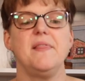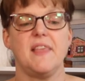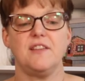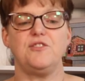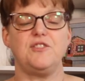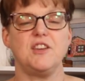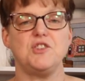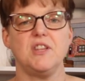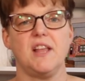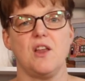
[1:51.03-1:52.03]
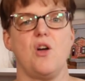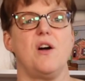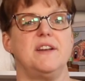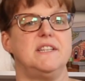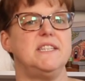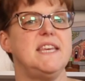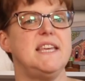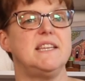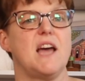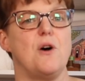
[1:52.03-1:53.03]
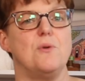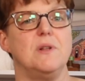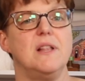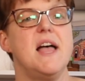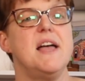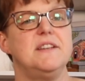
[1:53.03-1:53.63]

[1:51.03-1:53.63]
then stitching that on a tea towel